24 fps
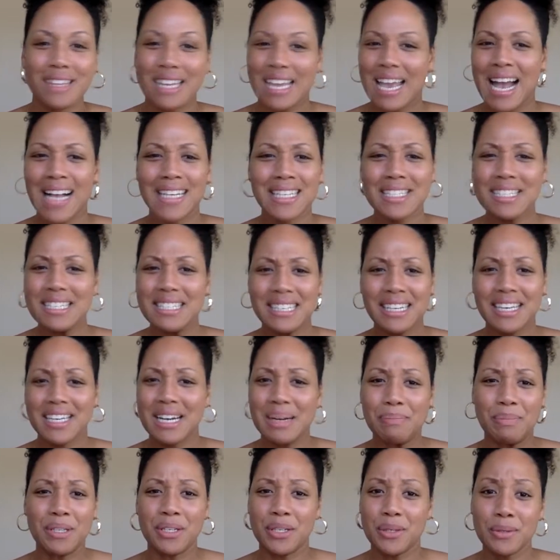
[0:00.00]
I just need to get
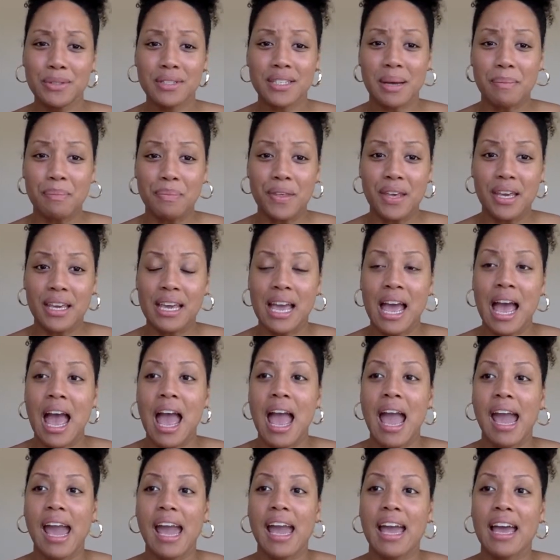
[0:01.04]
up and do something.
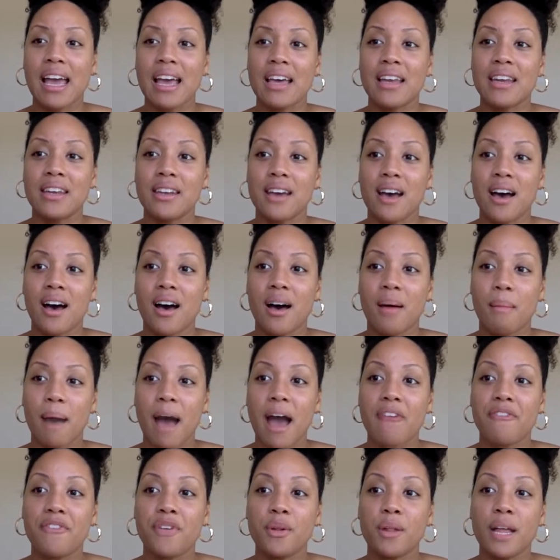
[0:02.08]
And
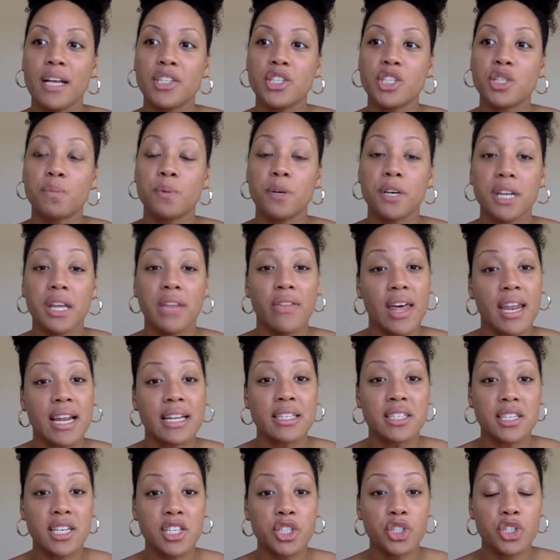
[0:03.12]
I feel like just putting that
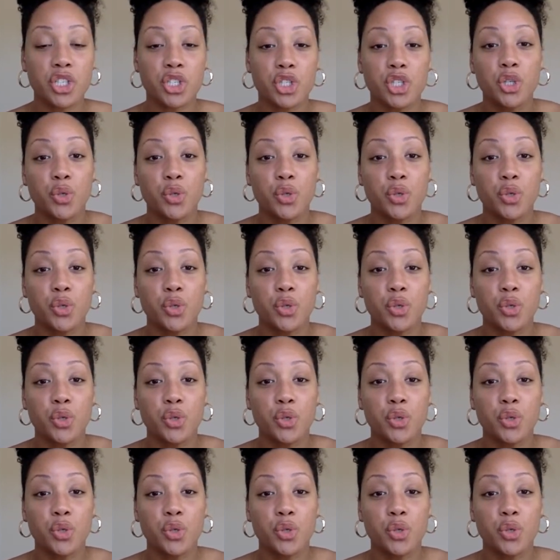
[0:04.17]
intention